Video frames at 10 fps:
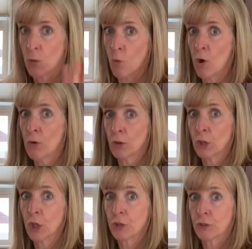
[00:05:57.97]
It
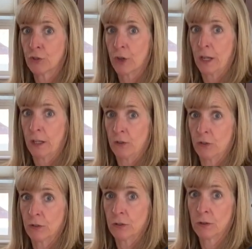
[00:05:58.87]
won't look
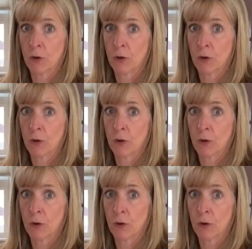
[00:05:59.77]
strange,